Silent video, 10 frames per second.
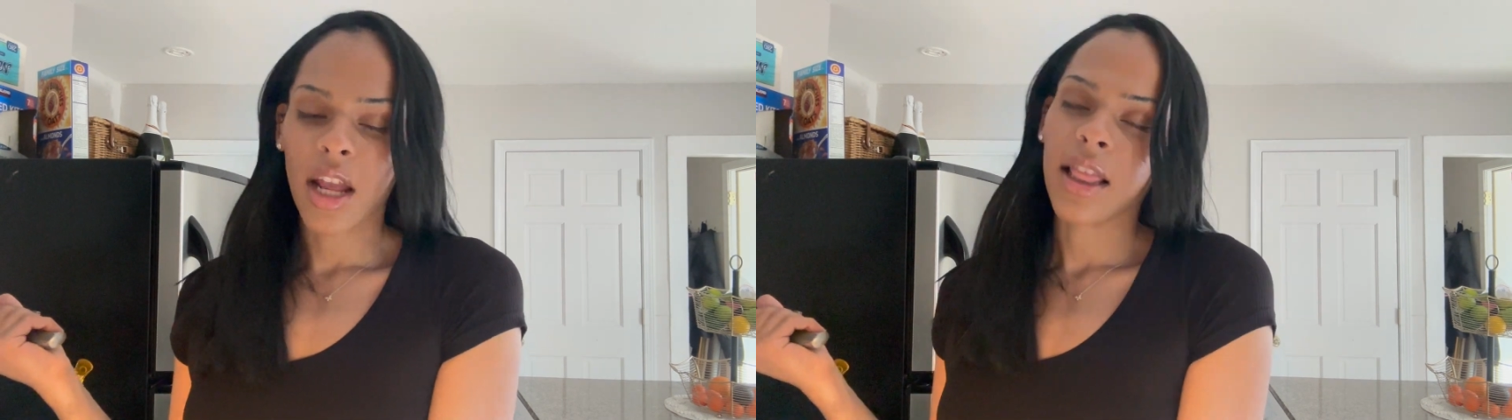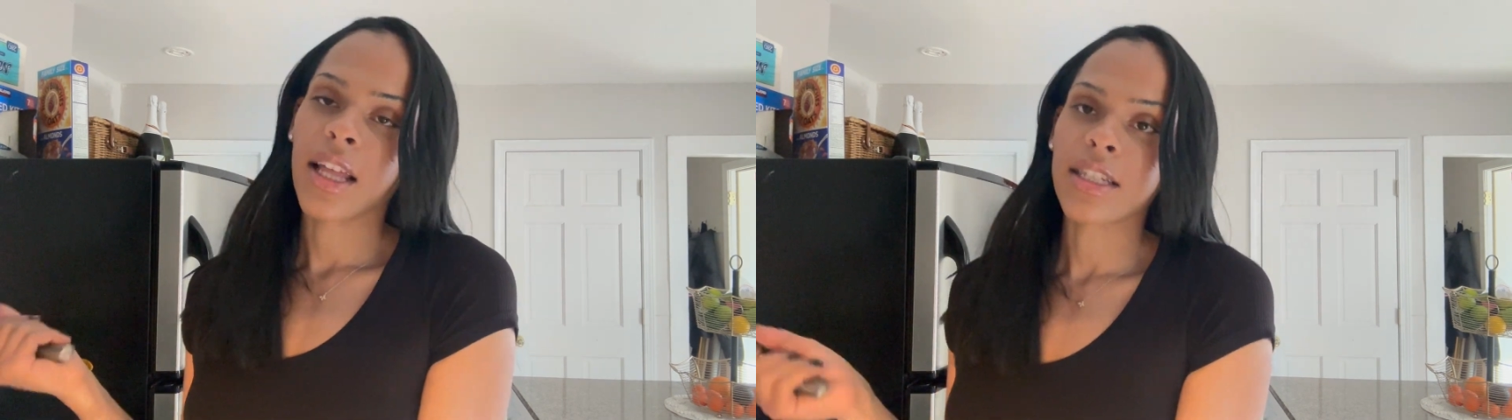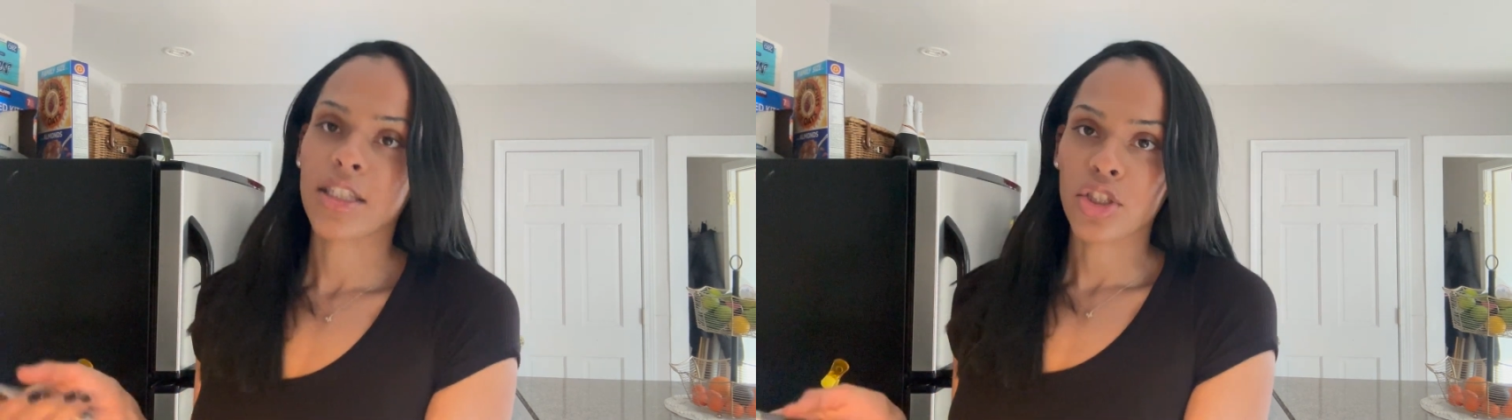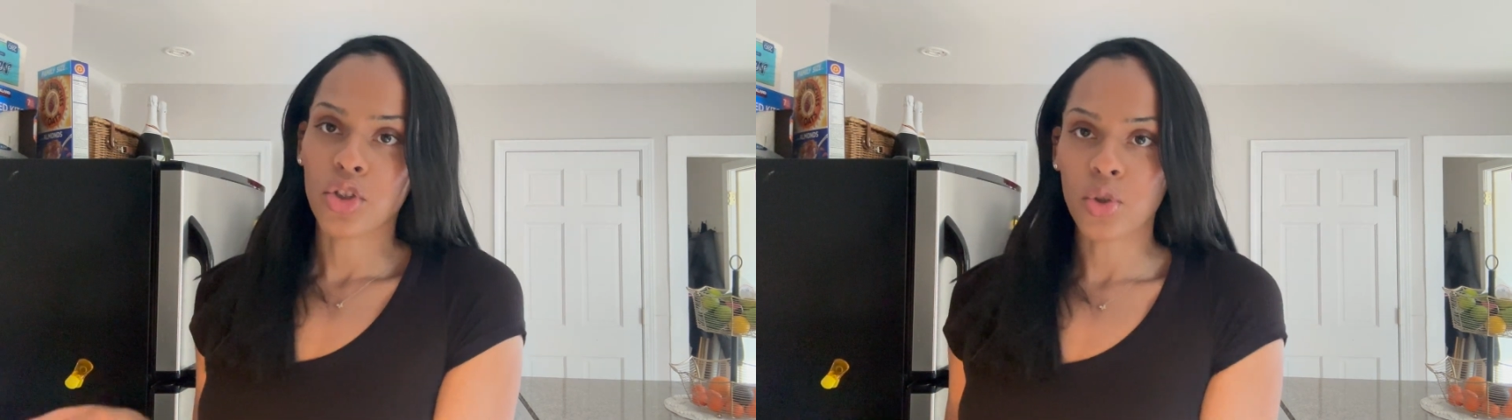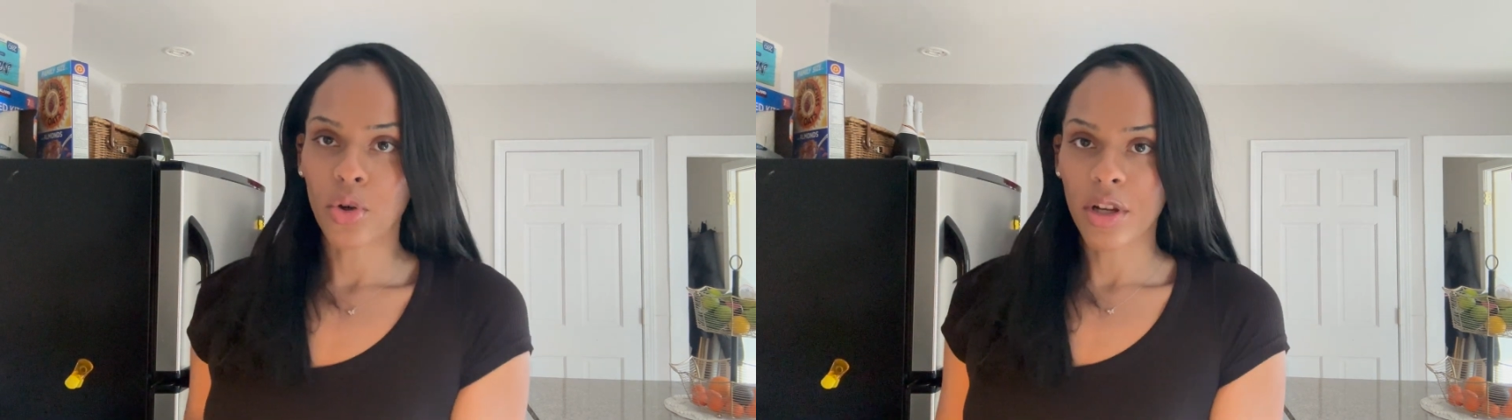And that's the
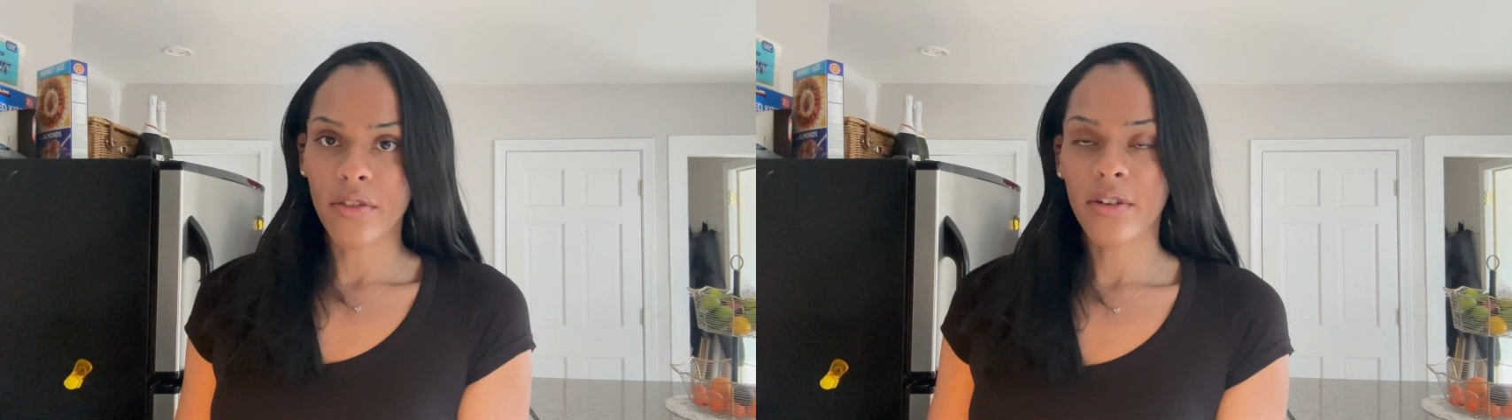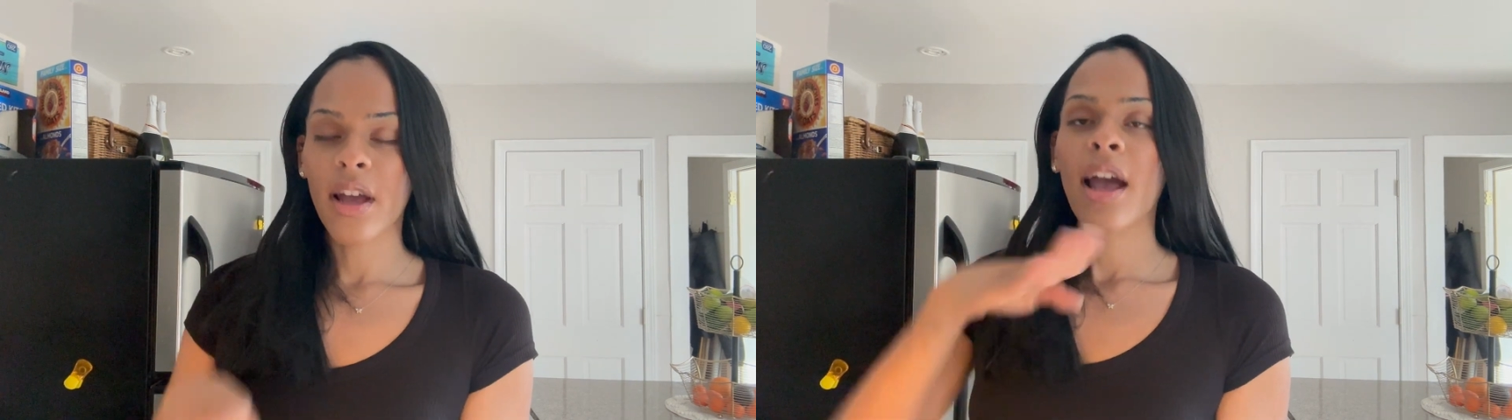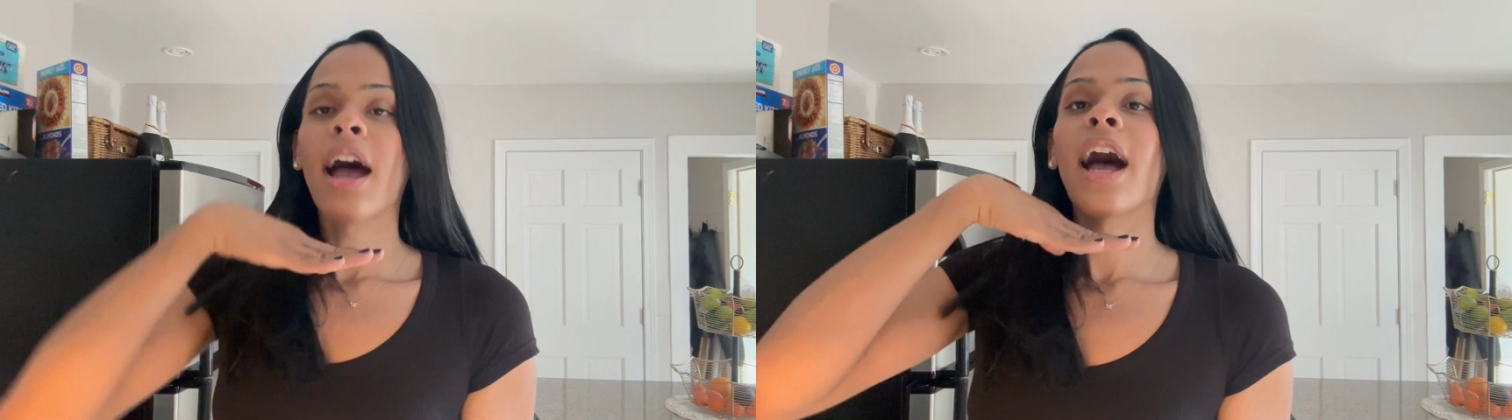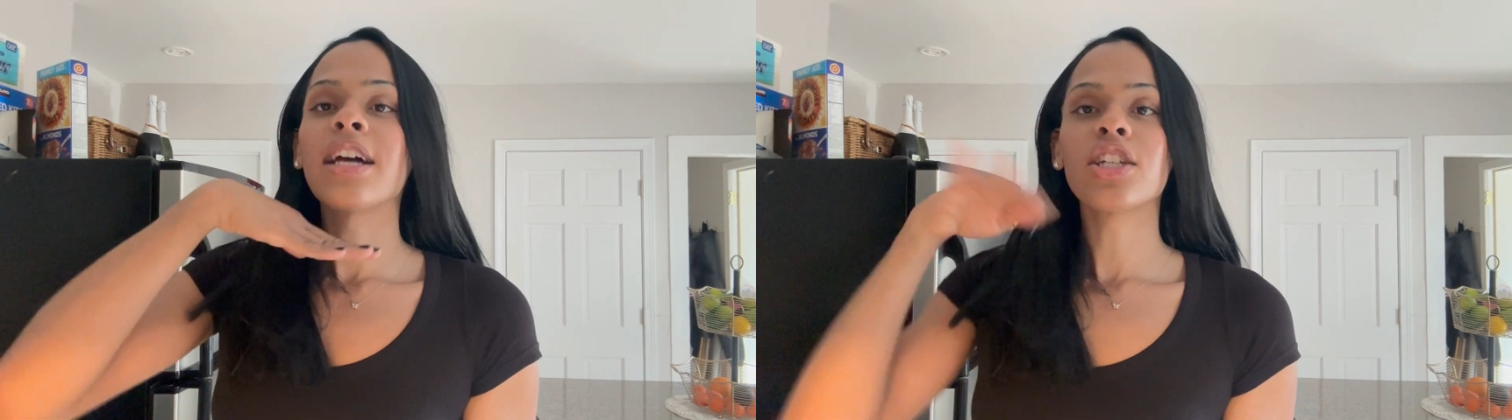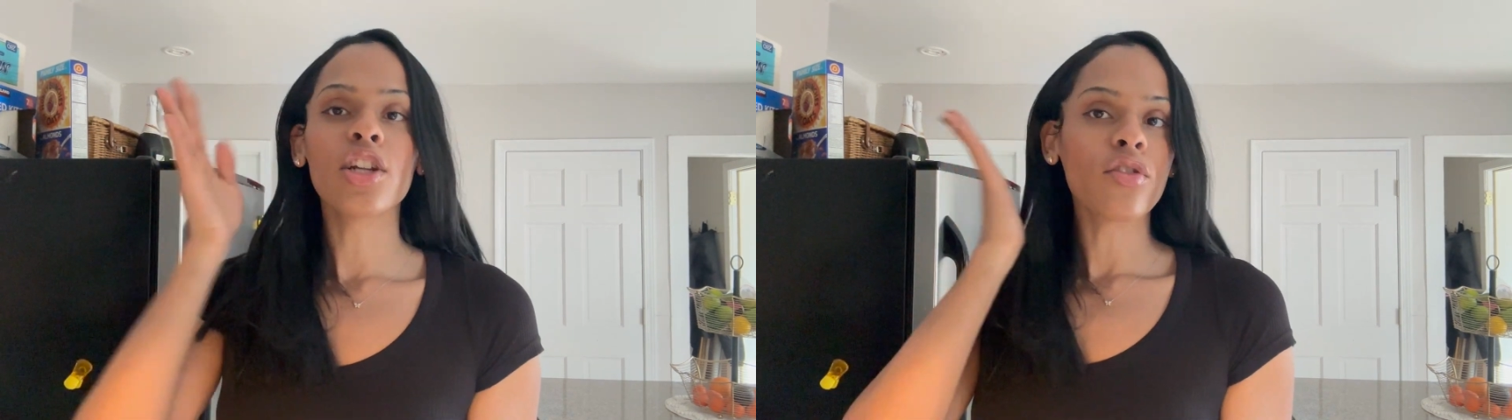story of
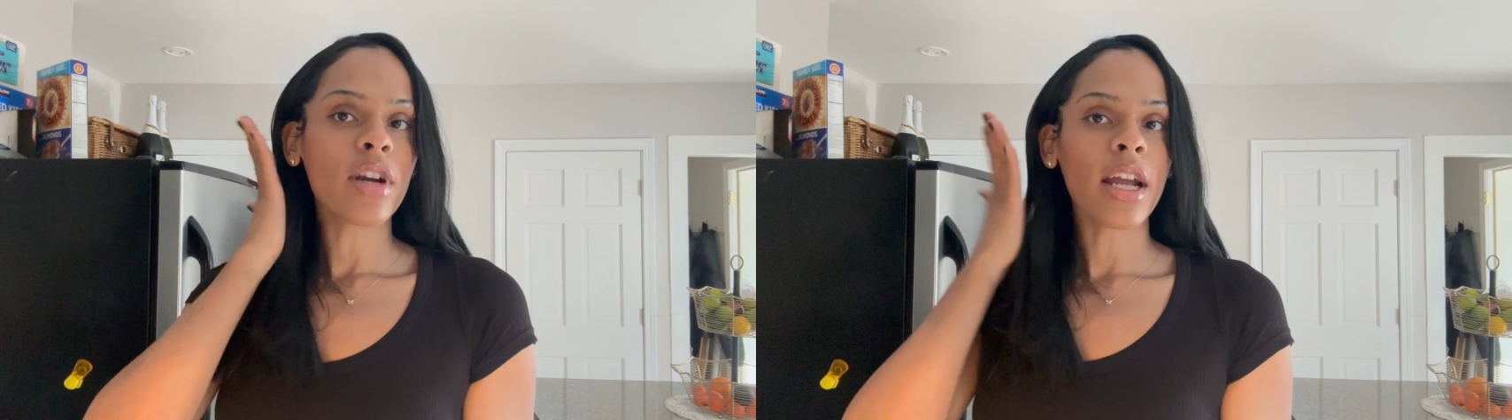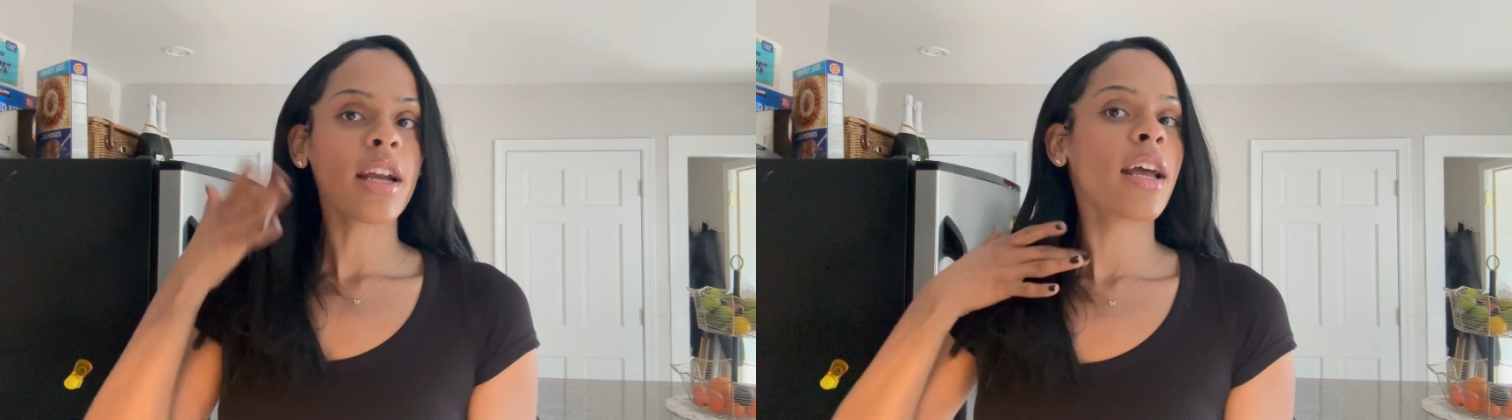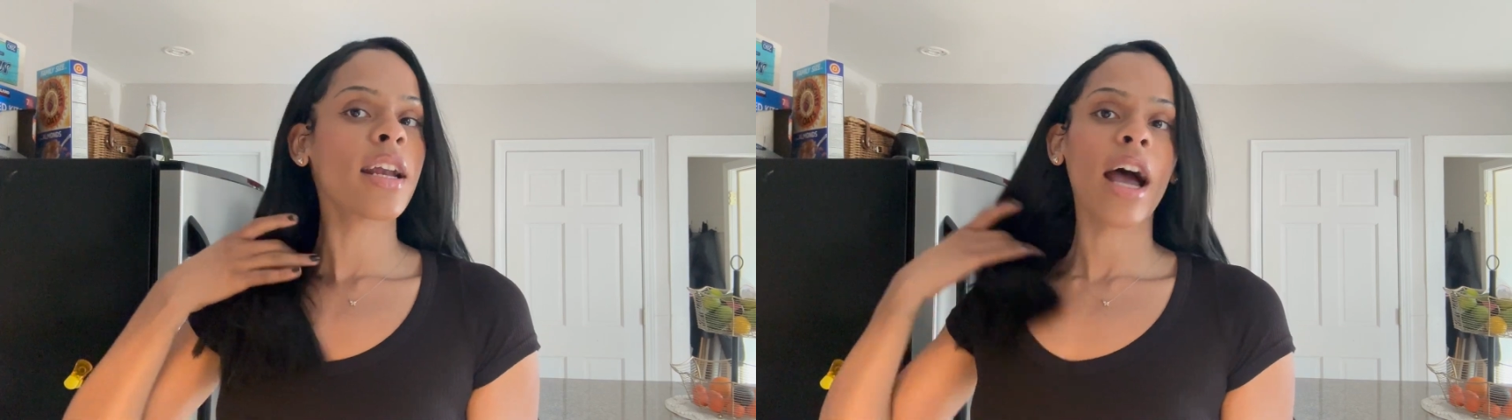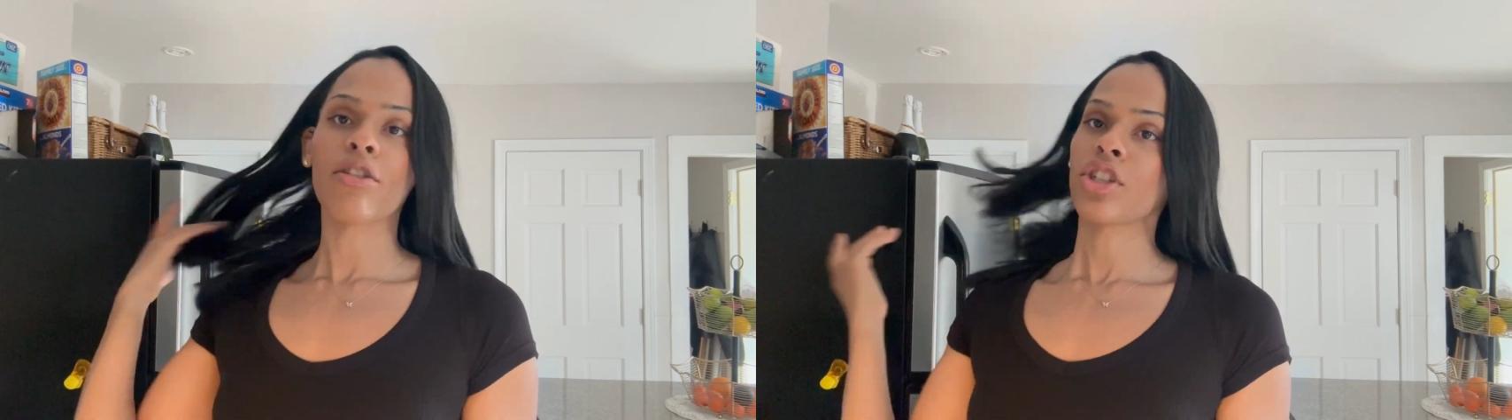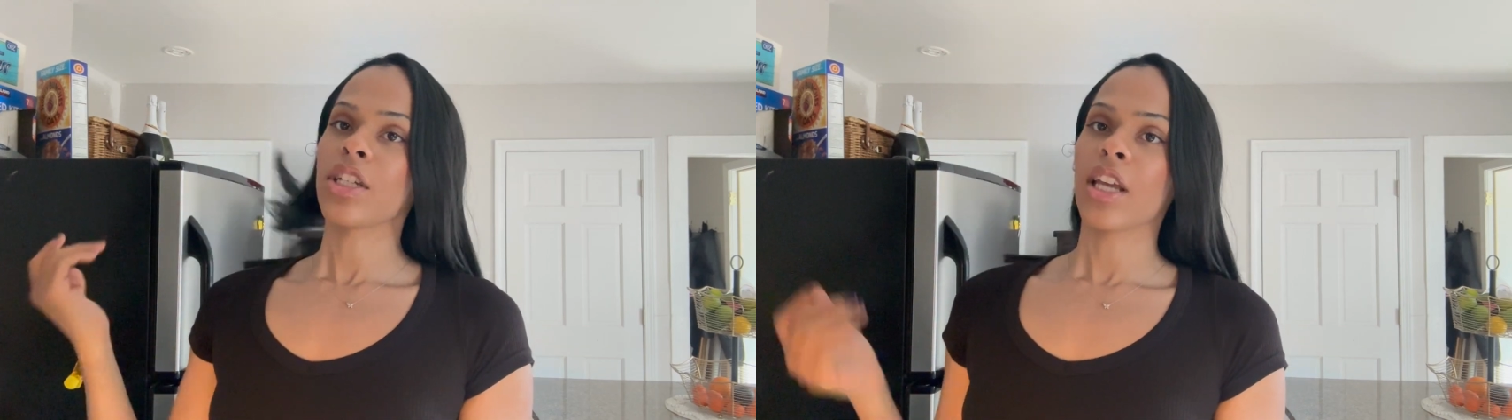Ashley Rayn and how
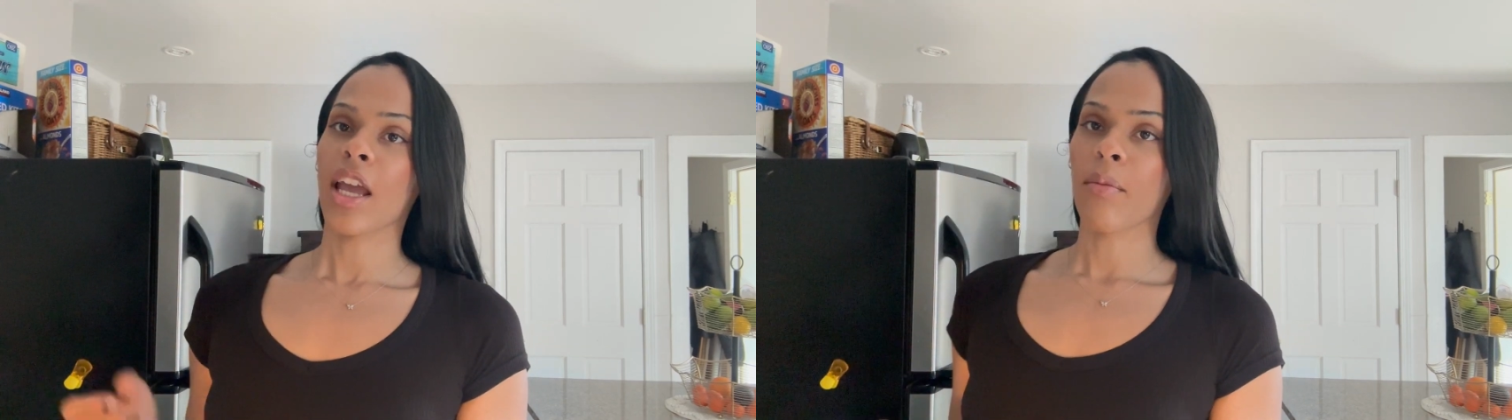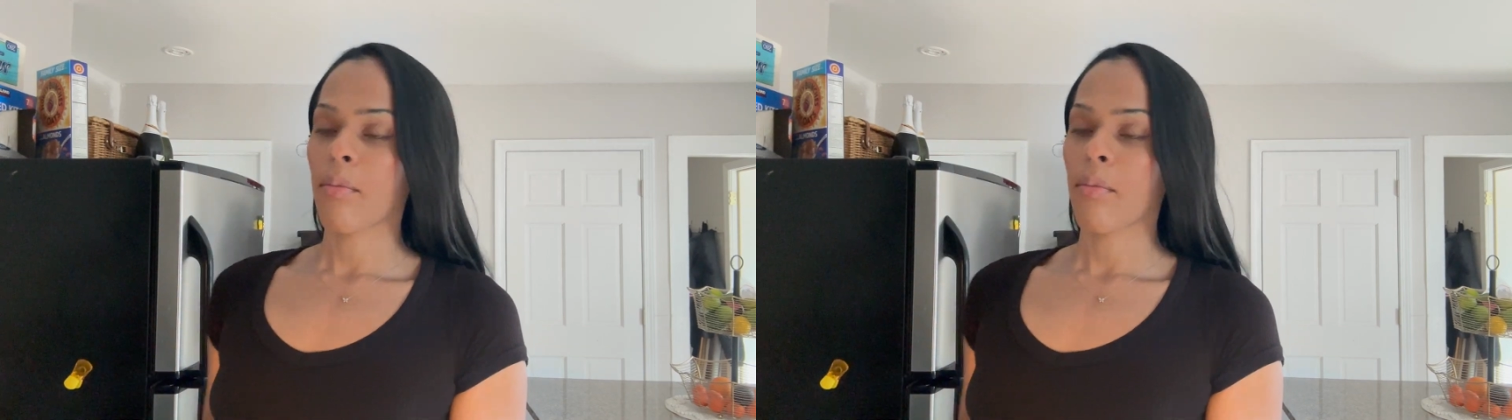she came